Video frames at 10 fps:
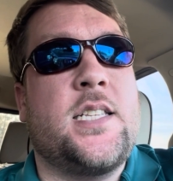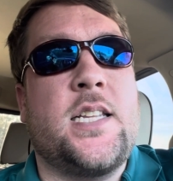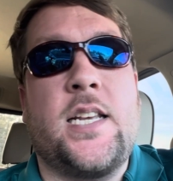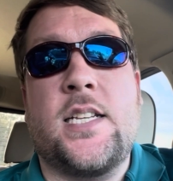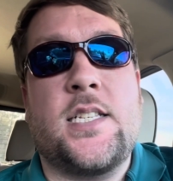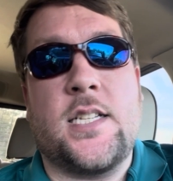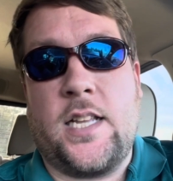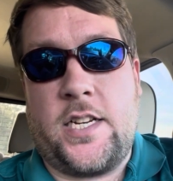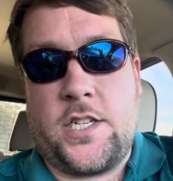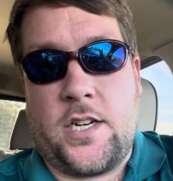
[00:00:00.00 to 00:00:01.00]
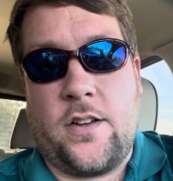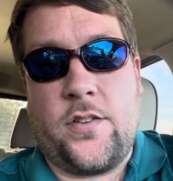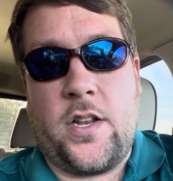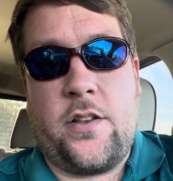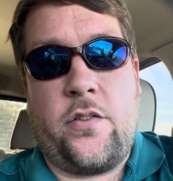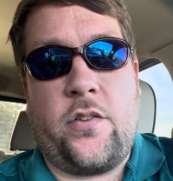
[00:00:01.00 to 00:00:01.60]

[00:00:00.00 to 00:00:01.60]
the installation of it.